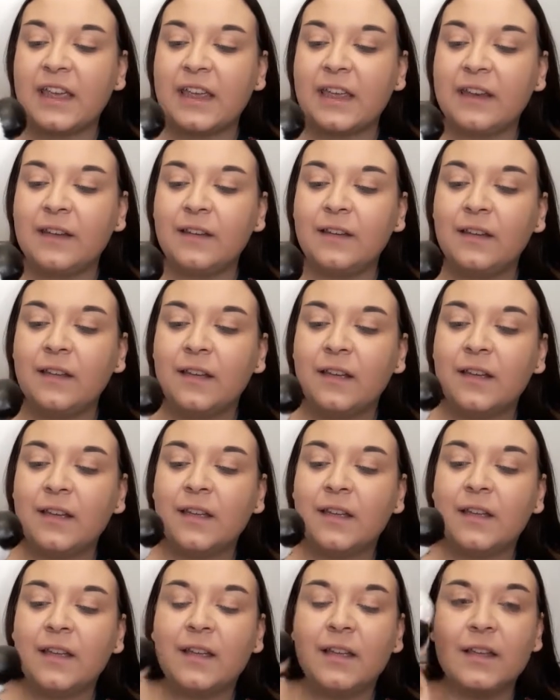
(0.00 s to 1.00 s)
in
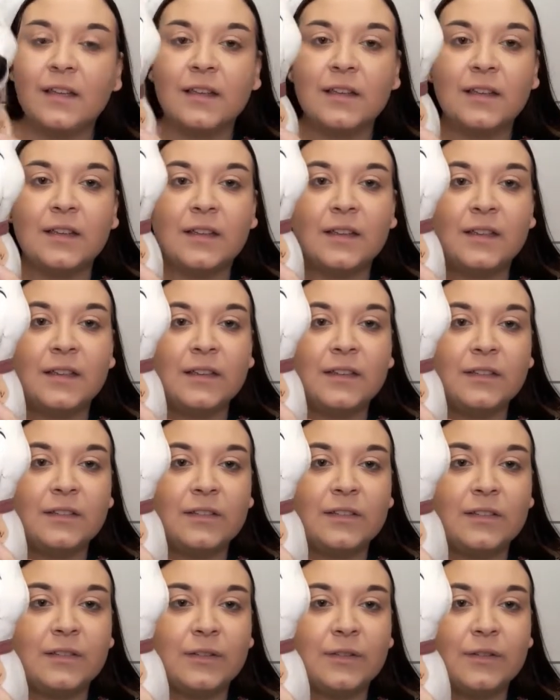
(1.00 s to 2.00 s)

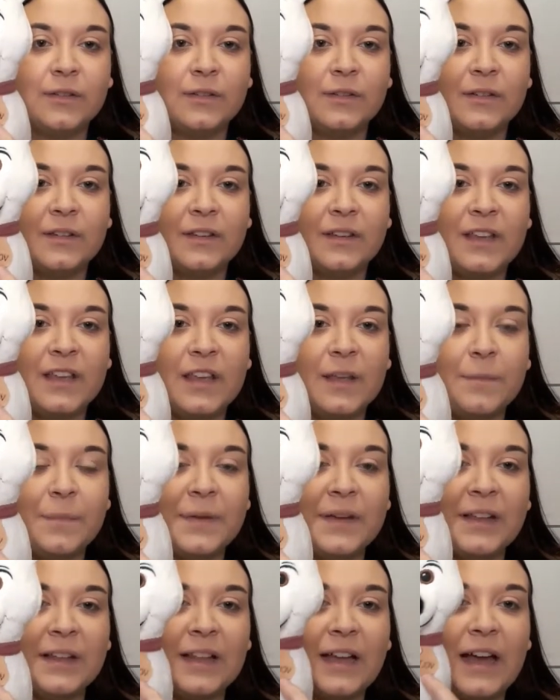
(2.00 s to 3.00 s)
to
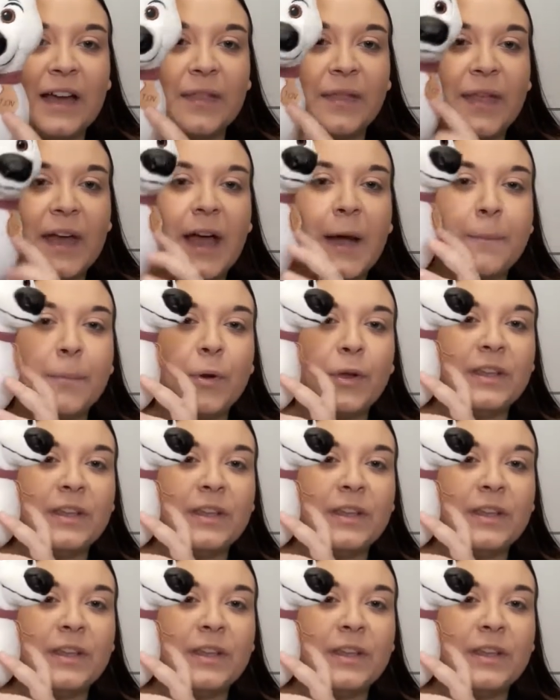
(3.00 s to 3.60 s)
keep it like that.